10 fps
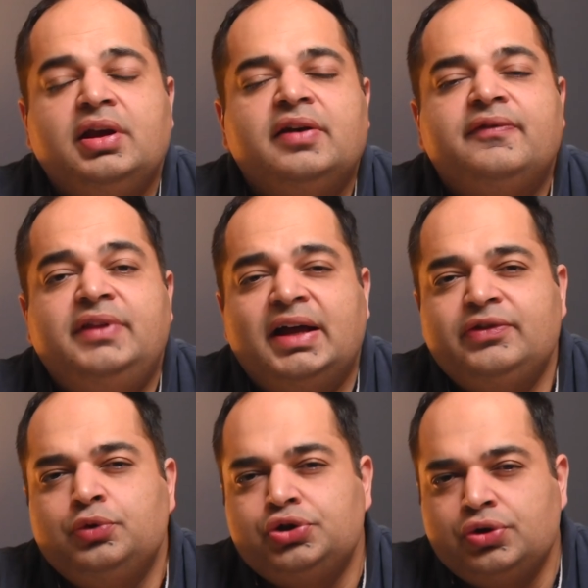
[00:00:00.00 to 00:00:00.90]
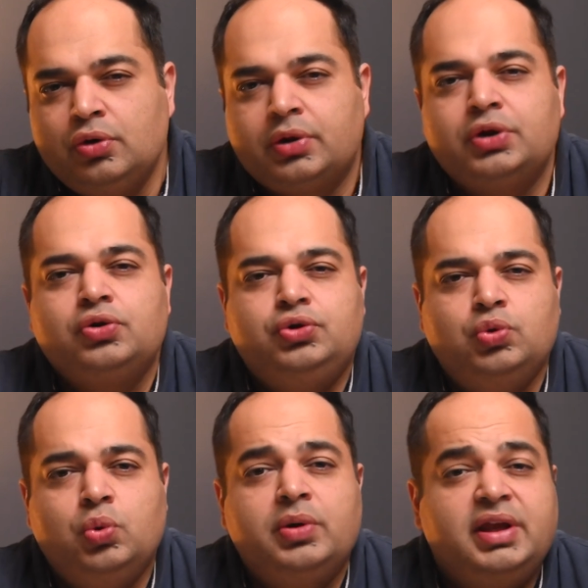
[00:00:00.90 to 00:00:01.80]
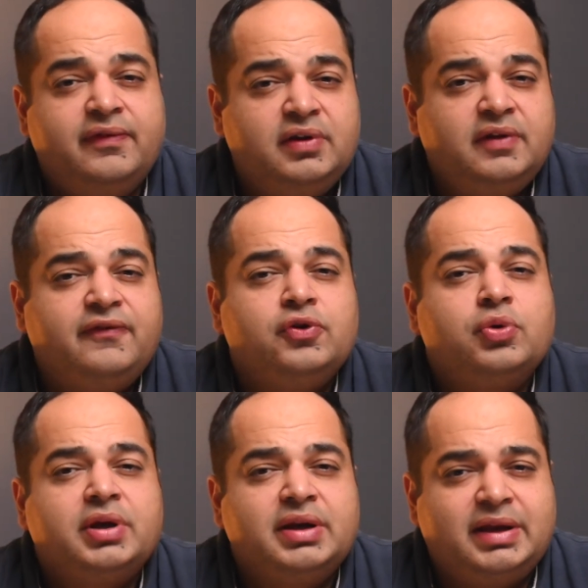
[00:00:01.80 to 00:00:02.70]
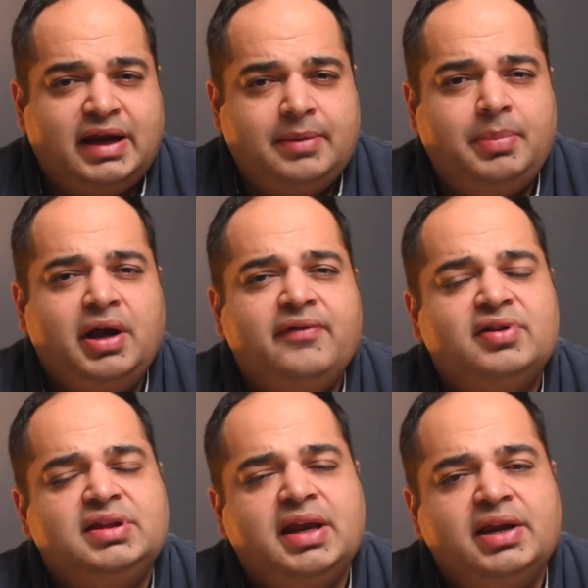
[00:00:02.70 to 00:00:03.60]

if that's what you're looking to do, even if you can get by with the